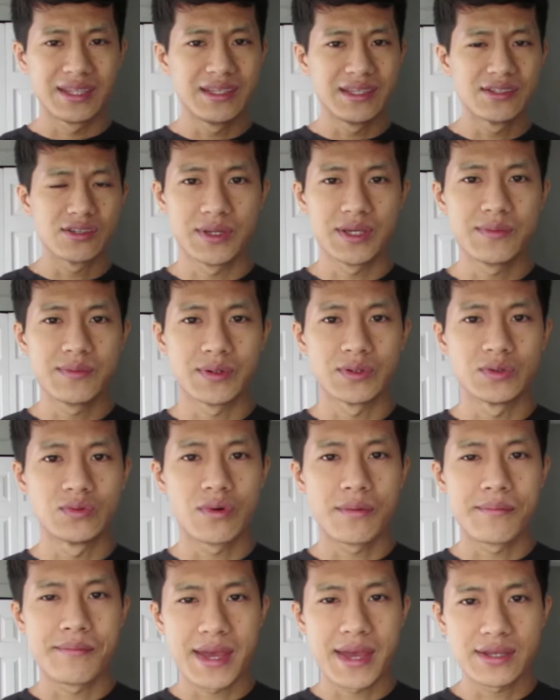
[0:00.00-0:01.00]
these people who
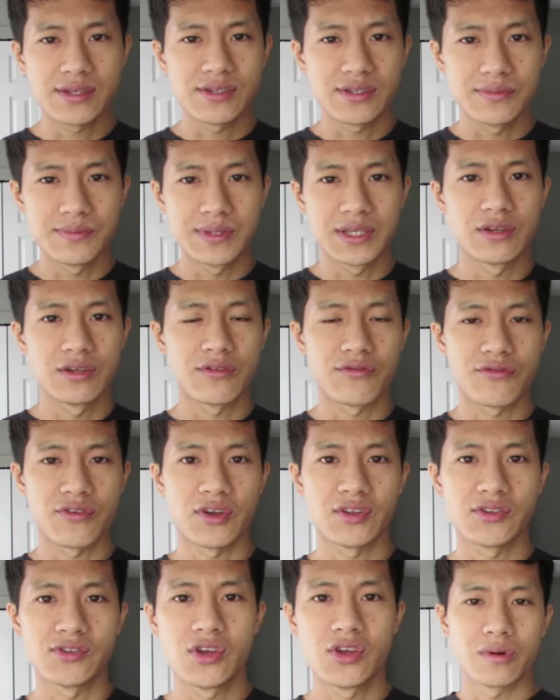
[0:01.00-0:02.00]
are meant to be your
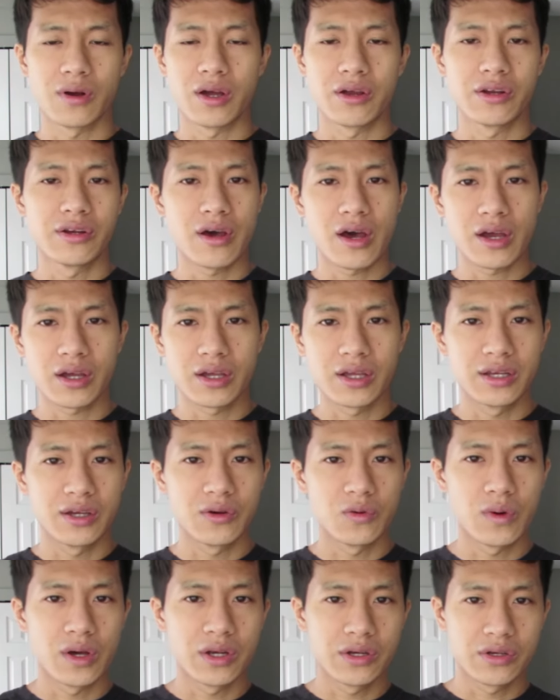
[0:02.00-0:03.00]
friends are not gonna
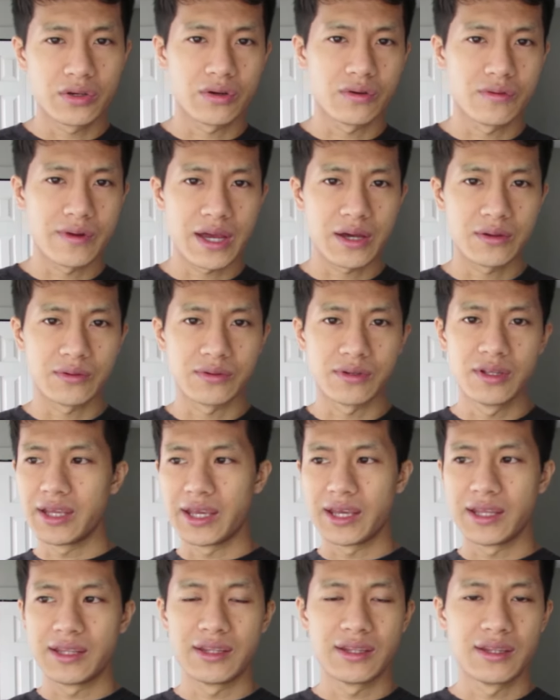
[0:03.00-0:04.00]
wander around
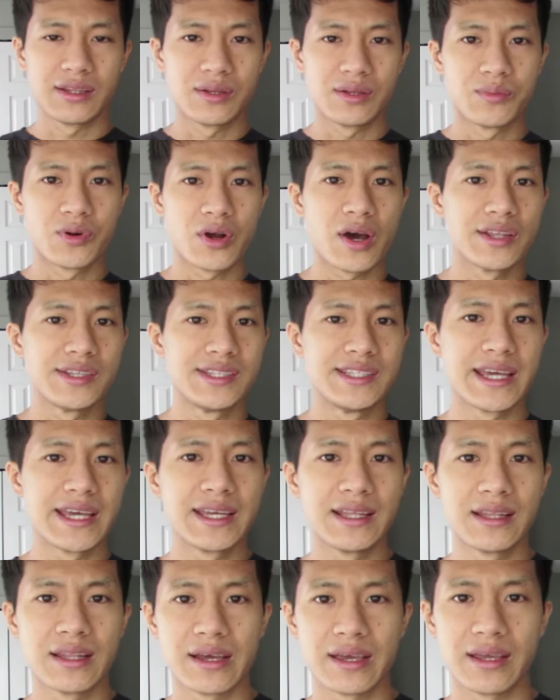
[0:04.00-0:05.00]
in the broad
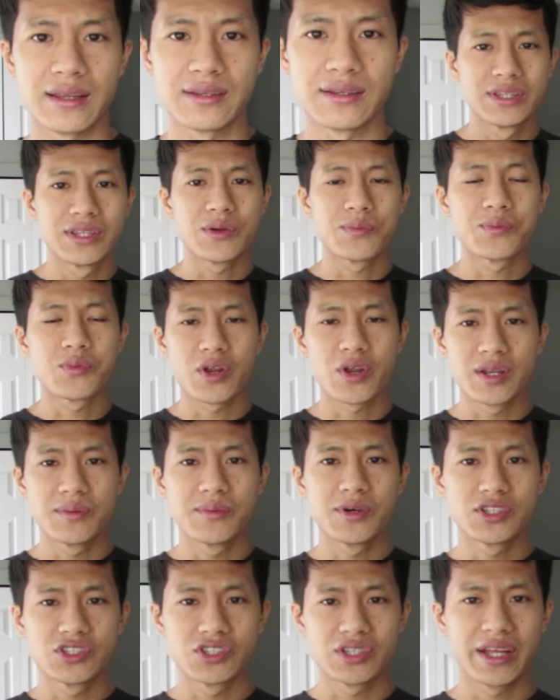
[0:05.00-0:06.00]
daylight. They're pretty
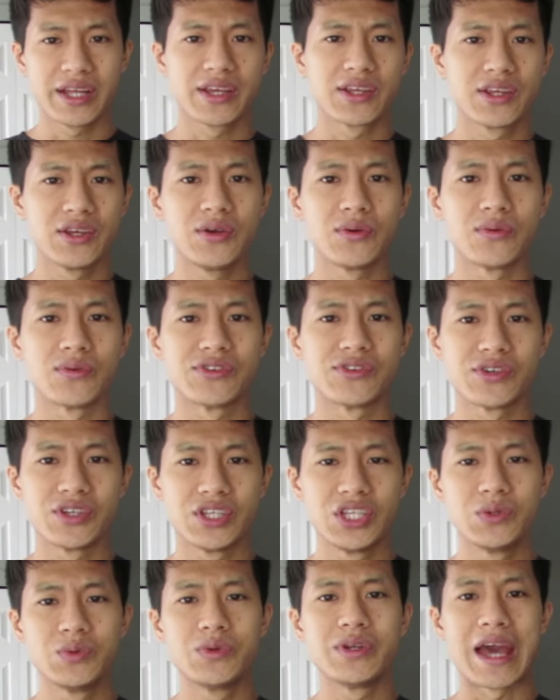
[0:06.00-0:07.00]
much like you, so
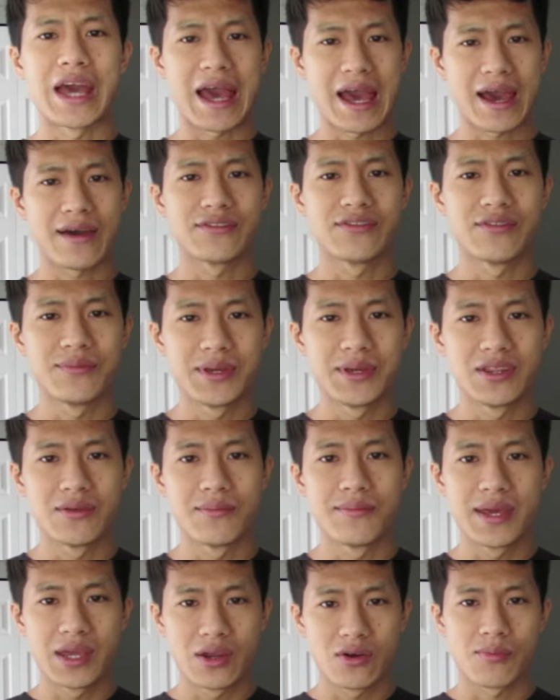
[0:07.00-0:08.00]
you would have to be the
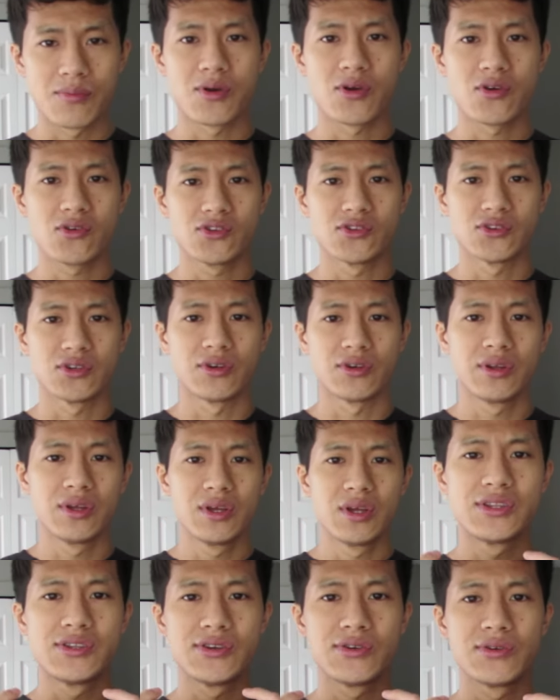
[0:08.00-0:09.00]
bigger person
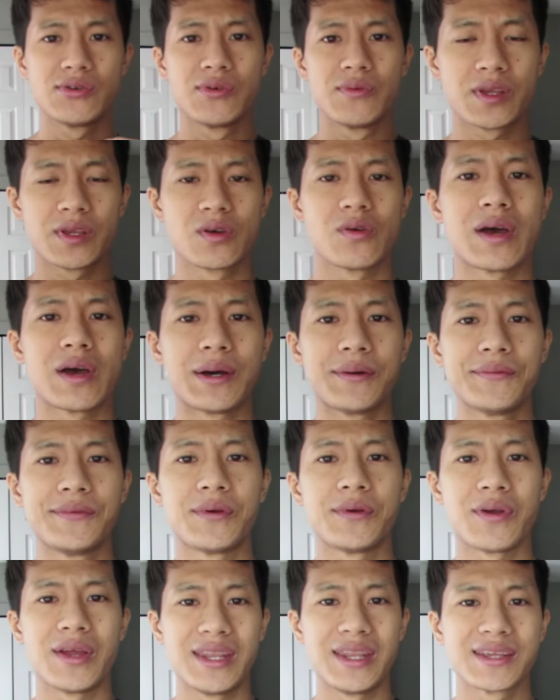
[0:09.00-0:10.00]
to go out
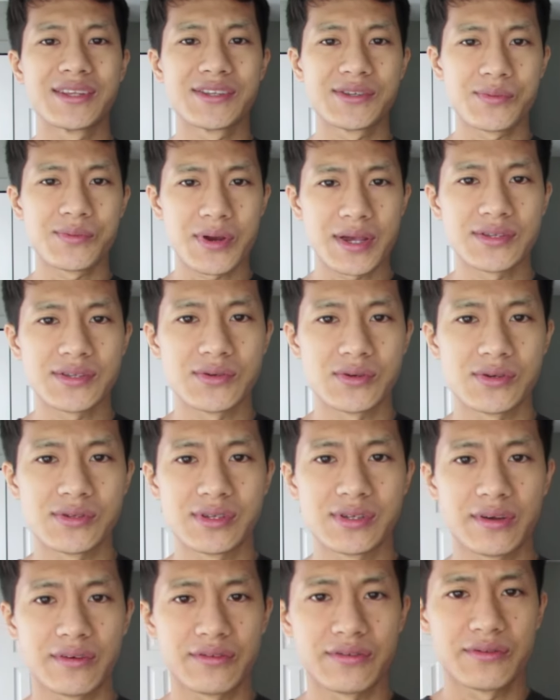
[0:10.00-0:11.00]
there and express
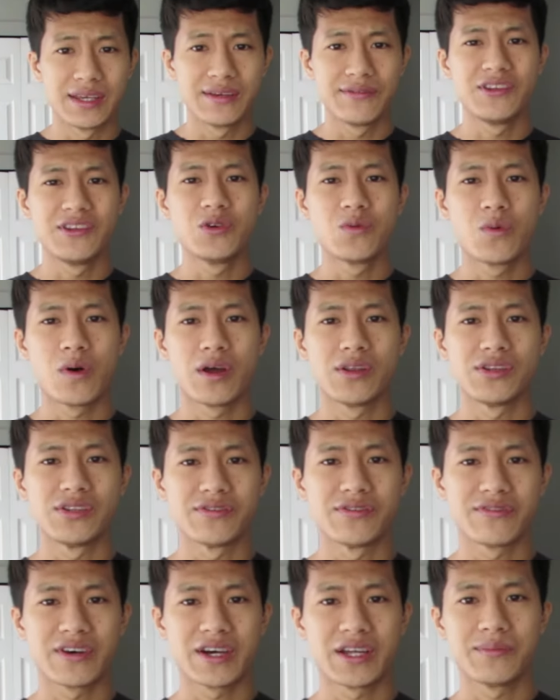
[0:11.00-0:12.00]
yourself. If you want to
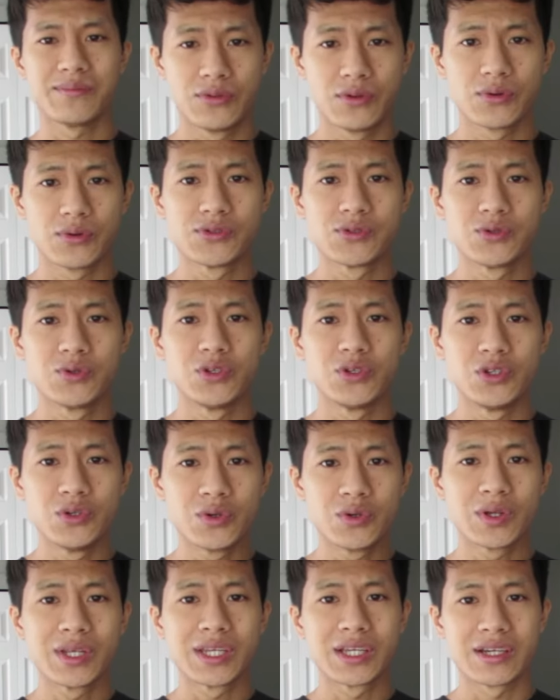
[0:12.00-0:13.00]
find those who
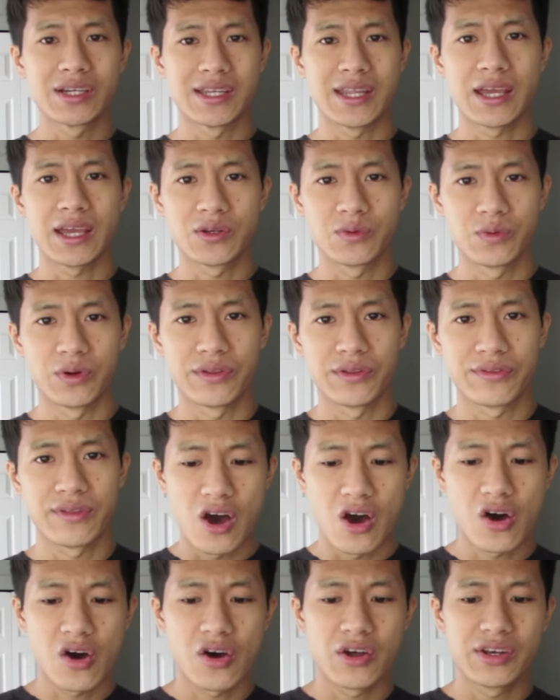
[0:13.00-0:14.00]
you can connect with
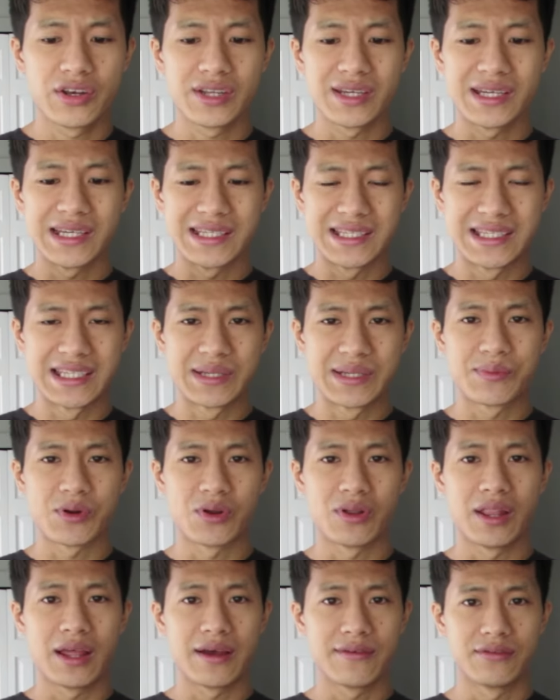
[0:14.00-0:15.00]
on a deeper
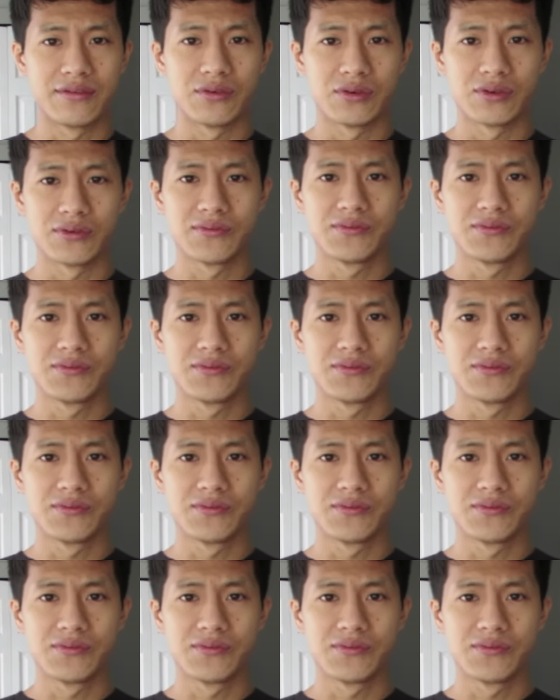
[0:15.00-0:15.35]
level,